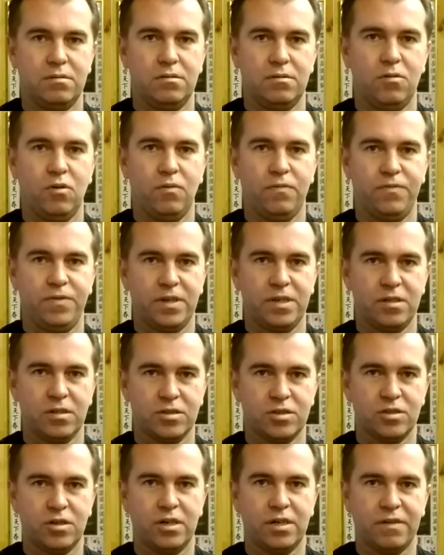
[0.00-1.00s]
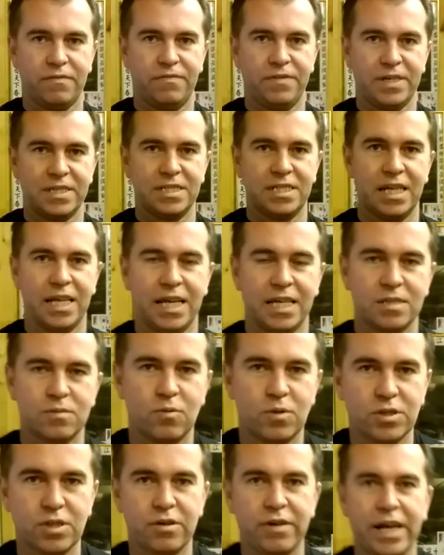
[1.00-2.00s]
hopefully you'll start to visualize
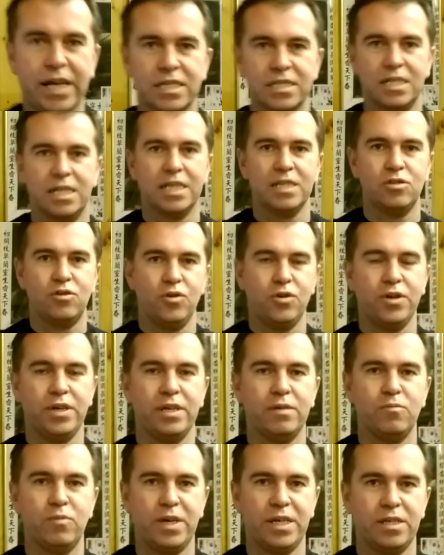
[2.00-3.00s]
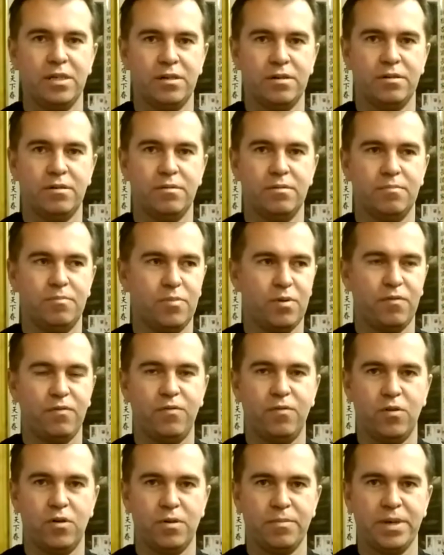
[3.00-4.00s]
what you're actually doing when you're
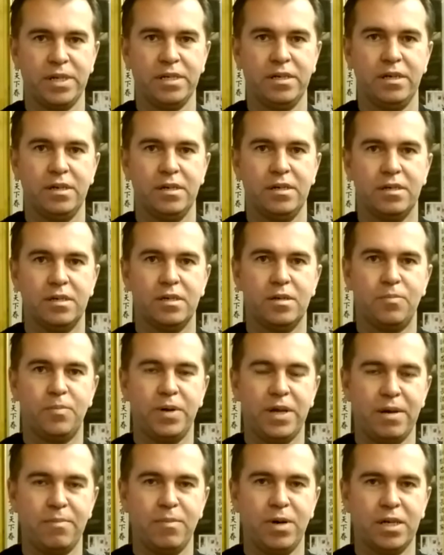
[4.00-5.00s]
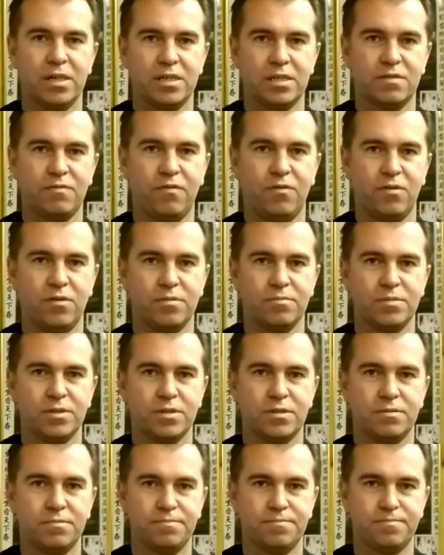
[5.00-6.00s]
performing your praying mantis forms.